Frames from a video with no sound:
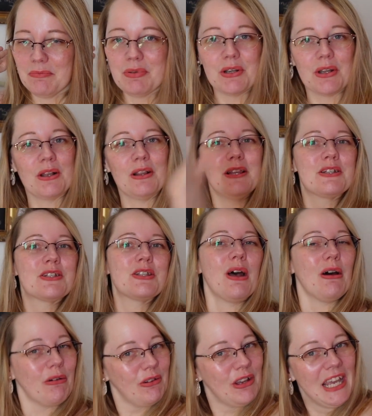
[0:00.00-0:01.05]
put all the
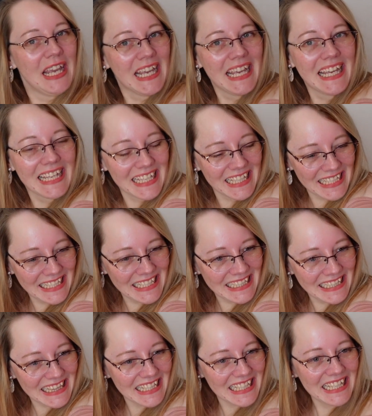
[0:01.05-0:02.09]
stuff in.